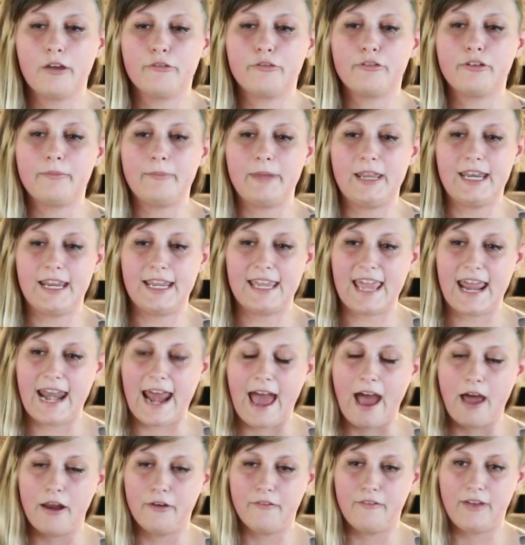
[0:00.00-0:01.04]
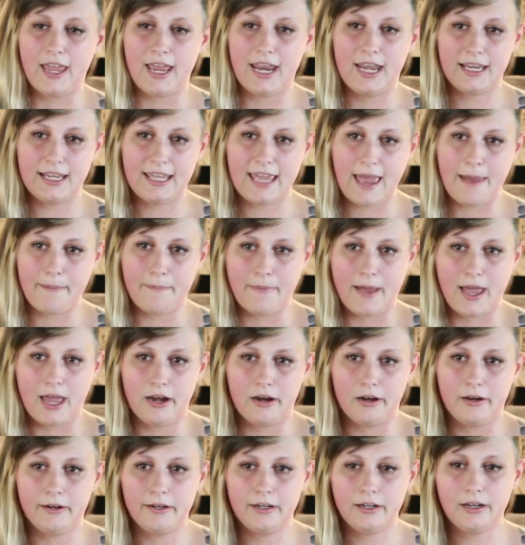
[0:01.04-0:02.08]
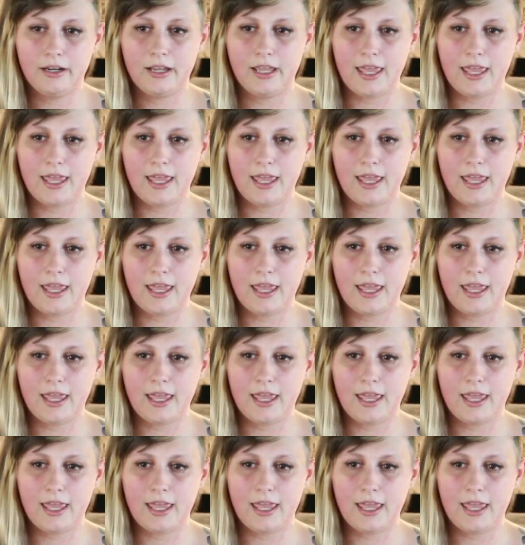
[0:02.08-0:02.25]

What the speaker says: for me to get out of it and get better.